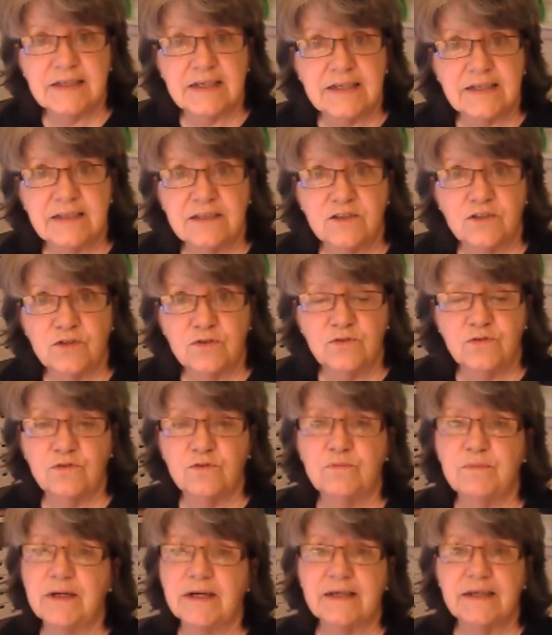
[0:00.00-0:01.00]
yet to
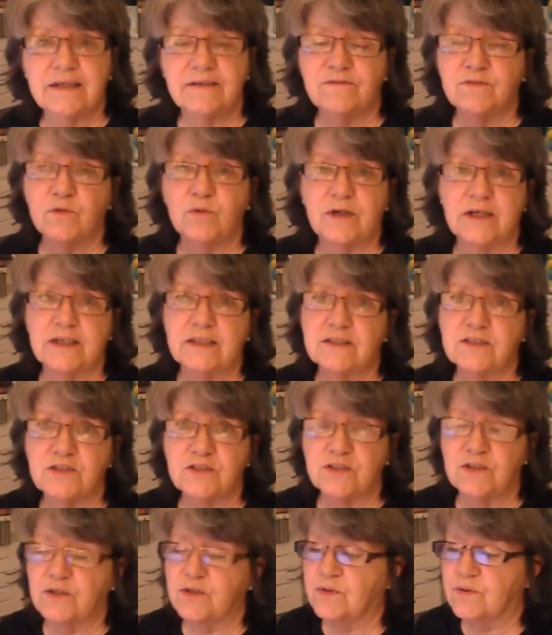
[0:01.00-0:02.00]
my giveaway,
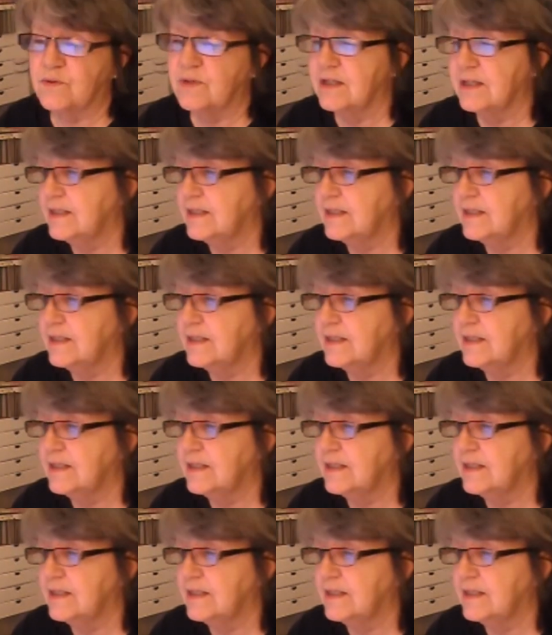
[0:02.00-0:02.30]
so